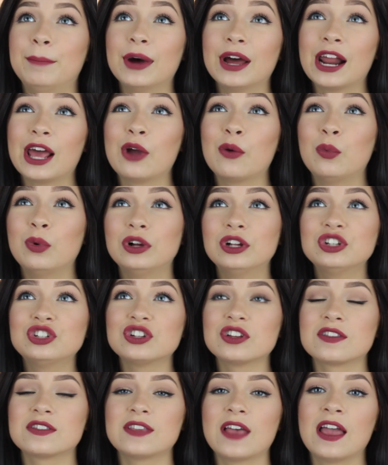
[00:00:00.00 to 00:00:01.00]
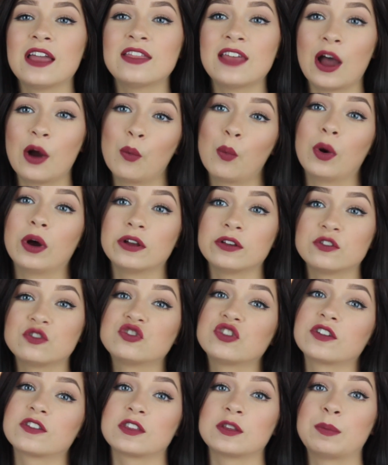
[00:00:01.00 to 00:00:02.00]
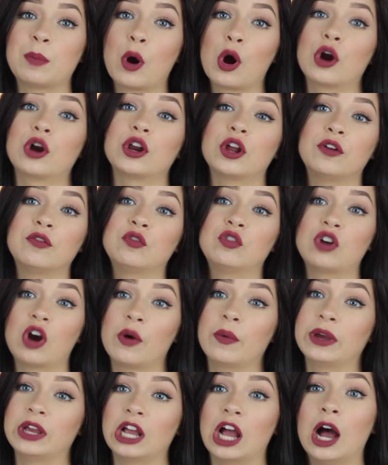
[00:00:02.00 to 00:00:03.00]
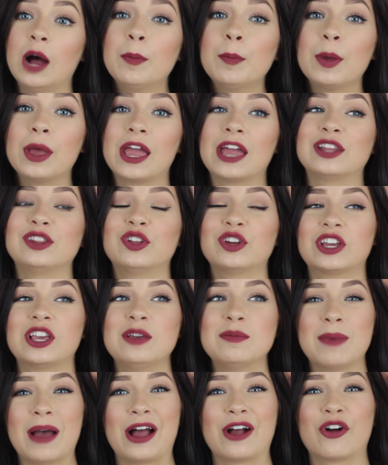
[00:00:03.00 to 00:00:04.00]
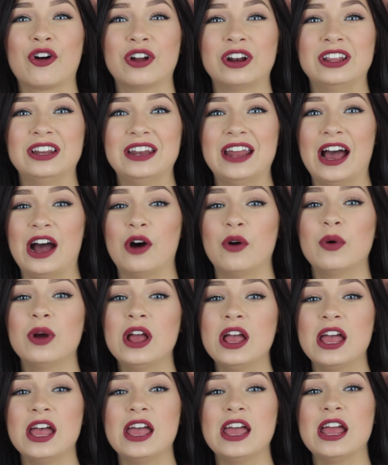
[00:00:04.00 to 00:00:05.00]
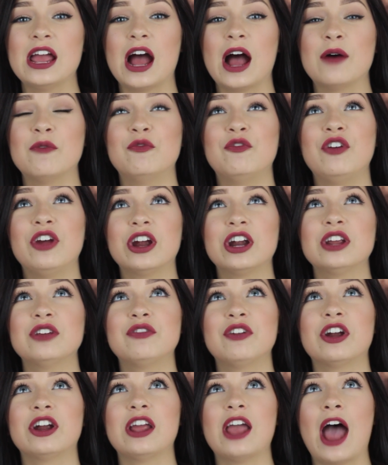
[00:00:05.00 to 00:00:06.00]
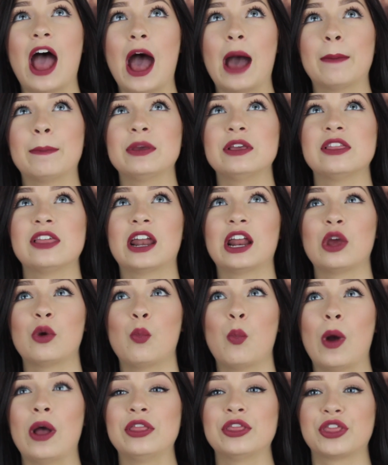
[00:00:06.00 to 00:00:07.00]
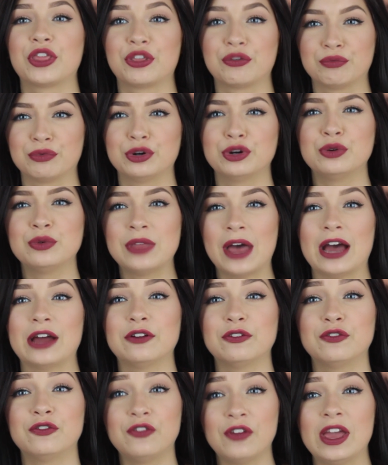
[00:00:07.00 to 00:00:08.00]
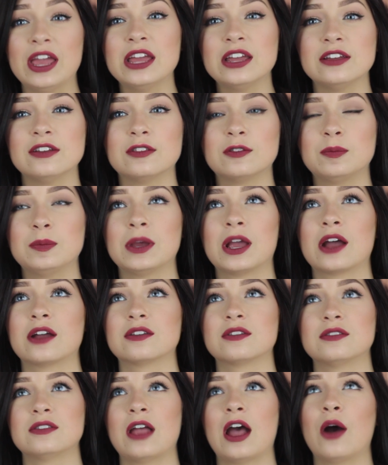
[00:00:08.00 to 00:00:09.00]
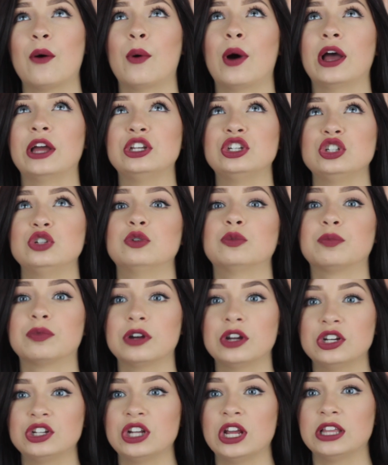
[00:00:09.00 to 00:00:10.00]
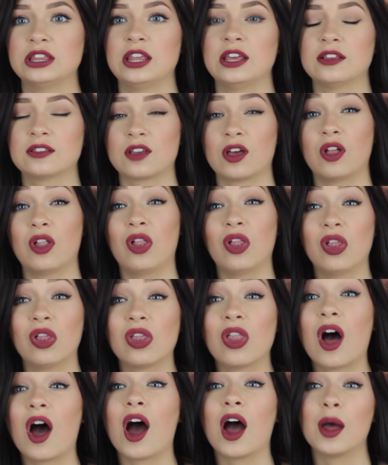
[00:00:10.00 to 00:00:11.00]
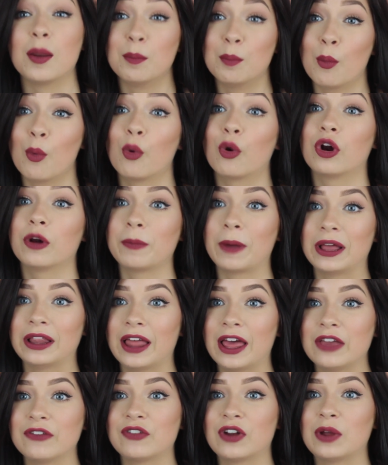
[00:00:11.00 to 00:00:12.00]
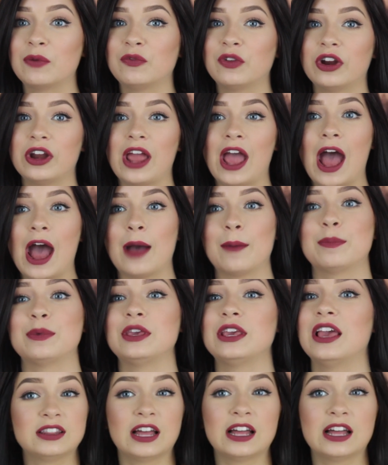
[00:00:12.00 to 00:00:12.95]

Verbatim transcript: But I will just say that was just the part of growing up and looking back on it now, I'm very, very happy that I went through that phase because now I do appreciate things a lot more in my life and I'm very happy.